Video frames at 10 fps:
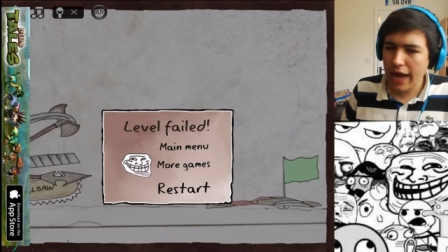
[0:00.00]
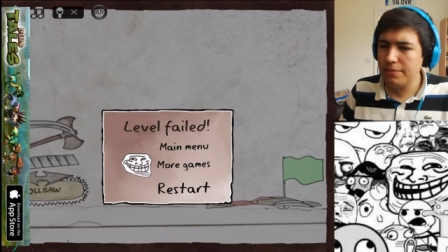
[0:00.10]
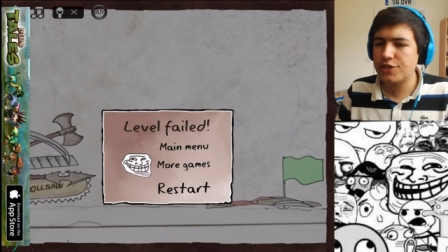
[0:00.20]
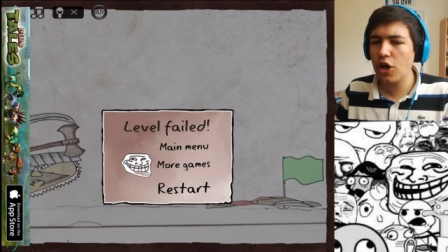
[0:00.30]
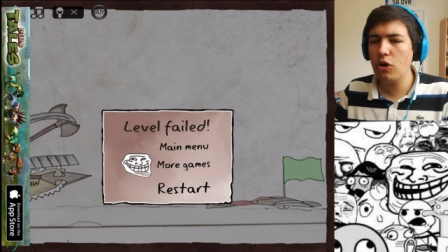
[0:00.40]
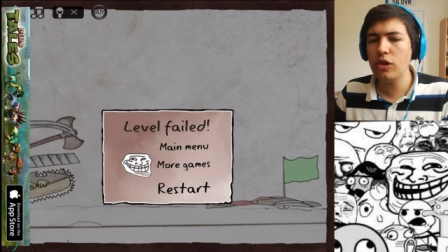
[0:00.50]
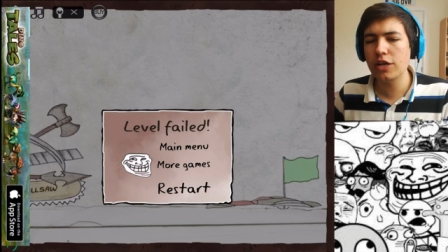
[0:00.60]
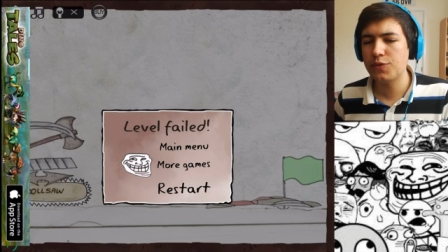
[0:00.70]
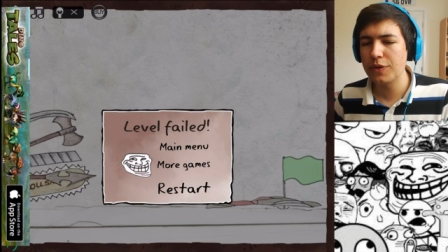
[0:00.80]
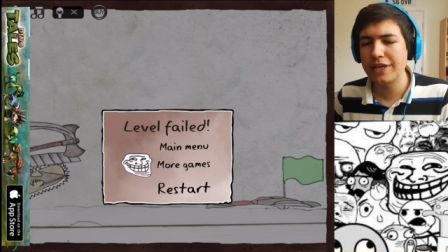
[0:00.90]
I am so
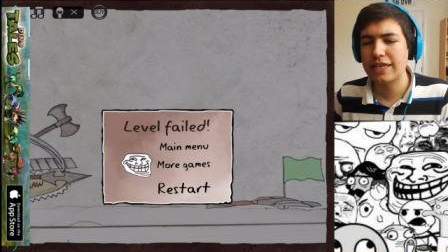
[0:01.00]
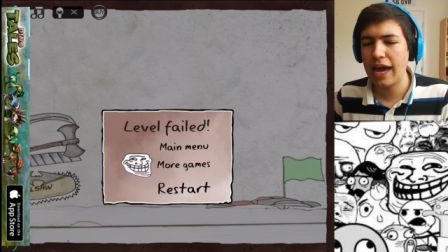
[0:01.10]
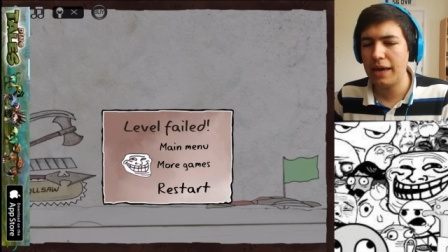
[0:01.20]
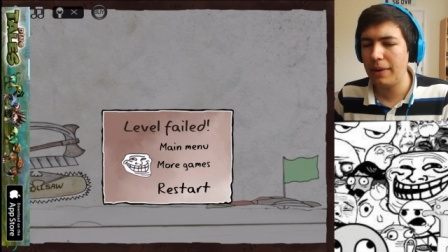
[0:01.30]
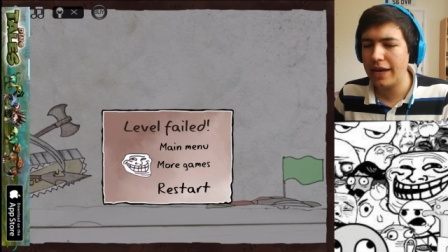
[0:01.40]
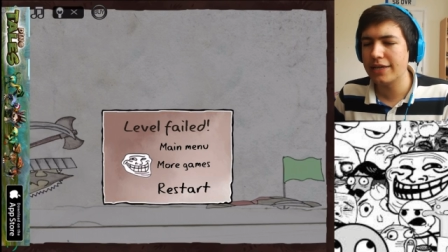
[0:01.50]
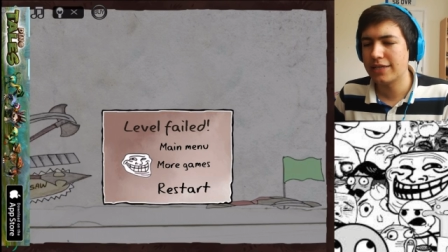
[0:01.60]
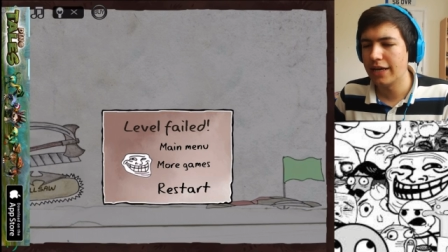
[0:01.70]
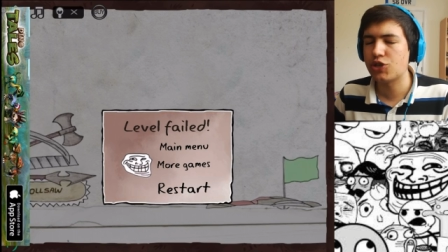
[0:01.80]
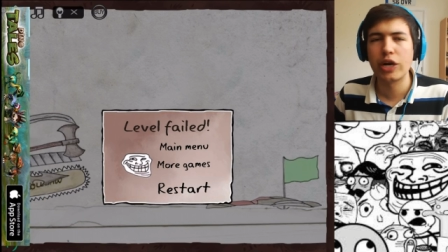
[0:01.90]
lost with this game, it
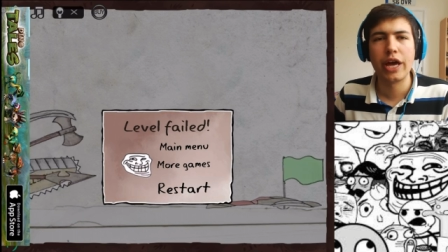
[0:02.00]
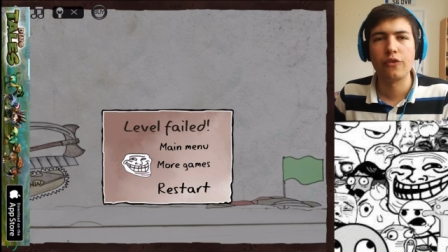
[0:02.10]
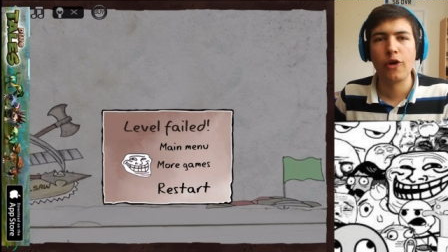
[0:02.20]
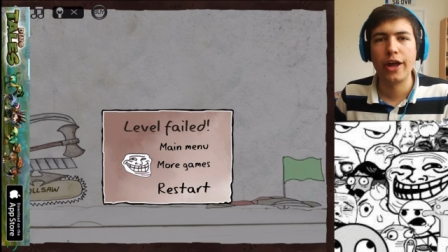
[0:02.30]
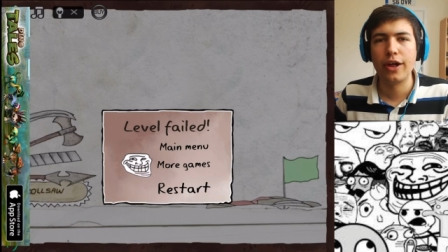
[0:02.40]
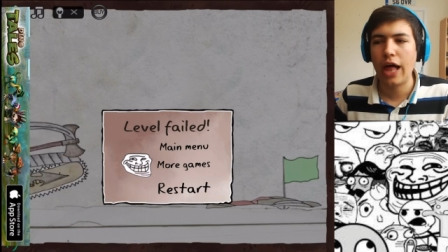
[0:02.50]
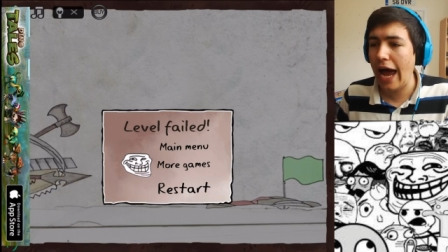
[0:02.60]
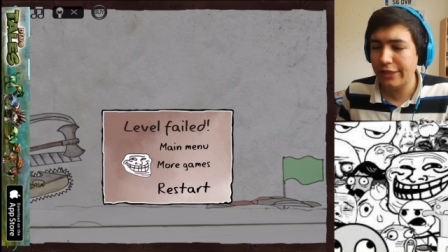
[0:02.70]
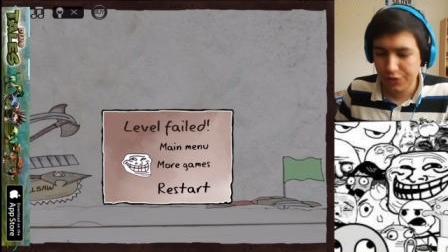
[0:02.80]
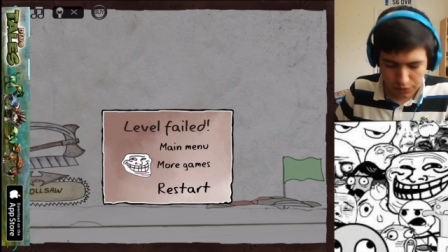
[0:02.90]
is literally unreal.
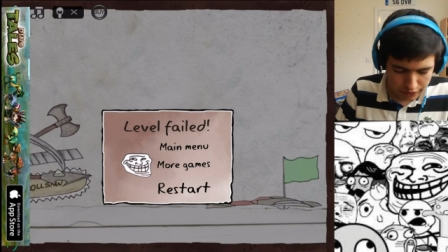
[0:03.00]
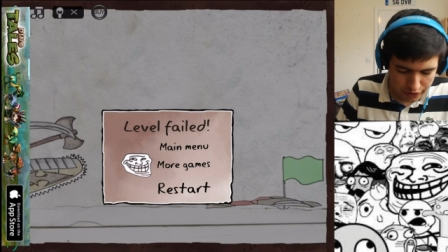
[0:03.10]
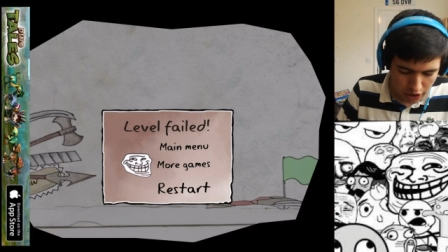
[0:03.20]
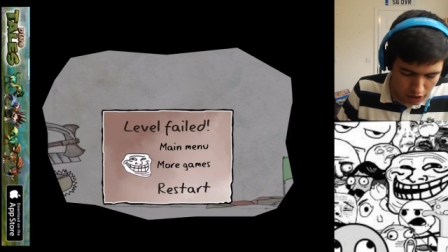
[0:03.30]
I do not